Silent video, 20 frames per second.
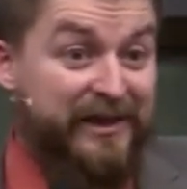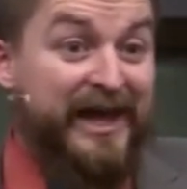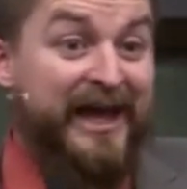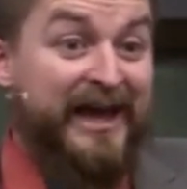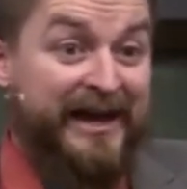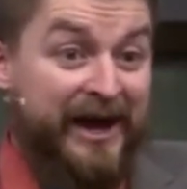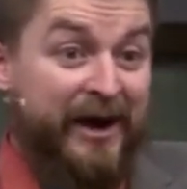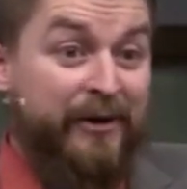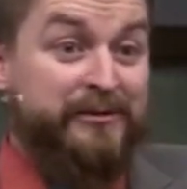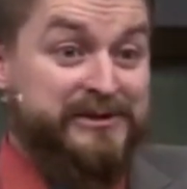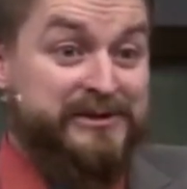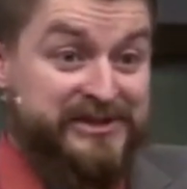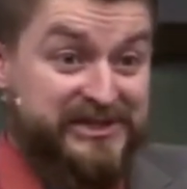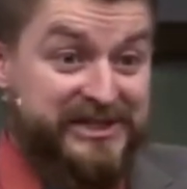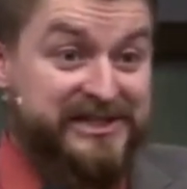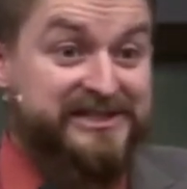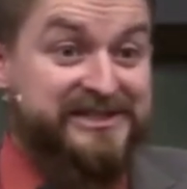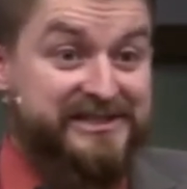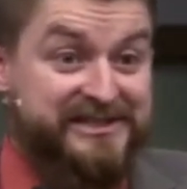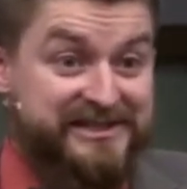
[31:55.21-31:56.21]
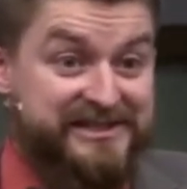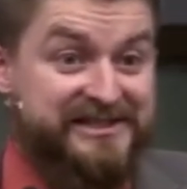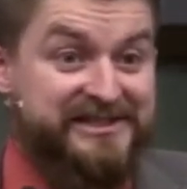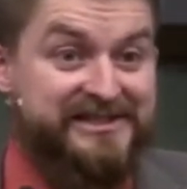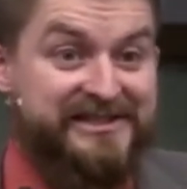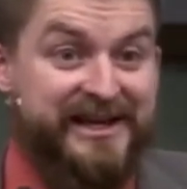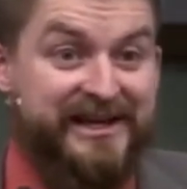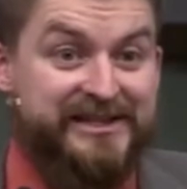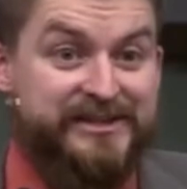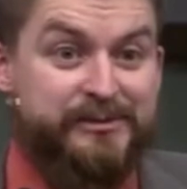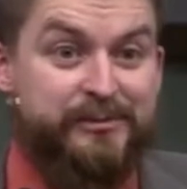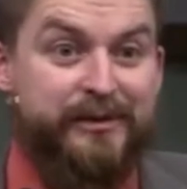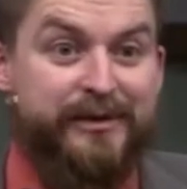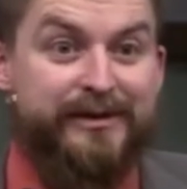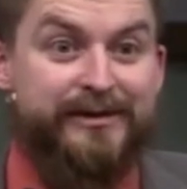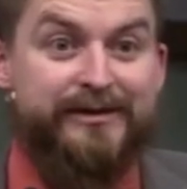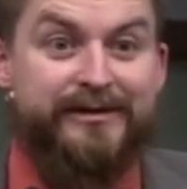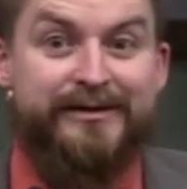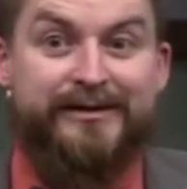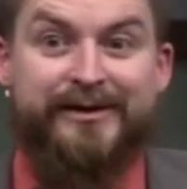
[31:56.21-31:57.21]
to hang out with Jesus this next
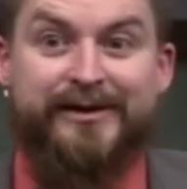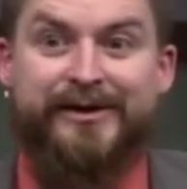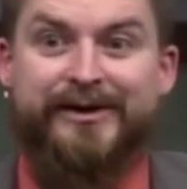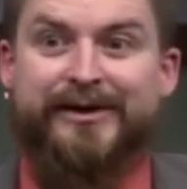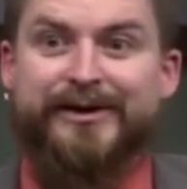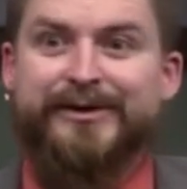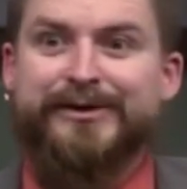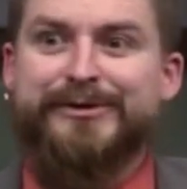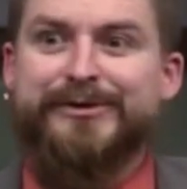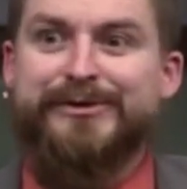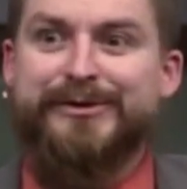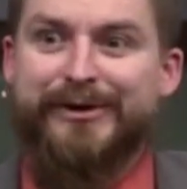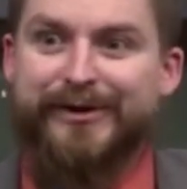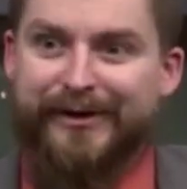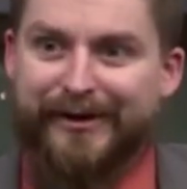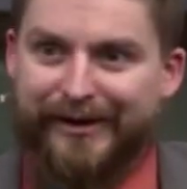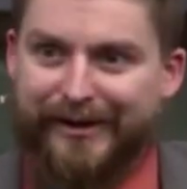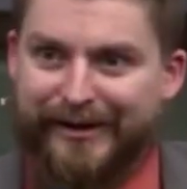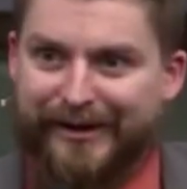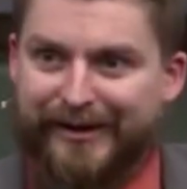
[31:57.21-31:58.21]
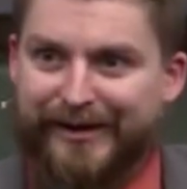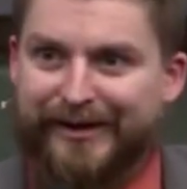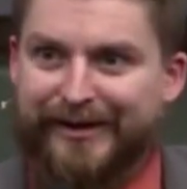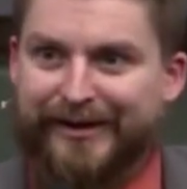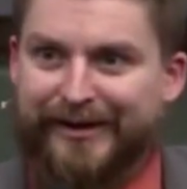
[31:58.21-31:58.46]
week. Good.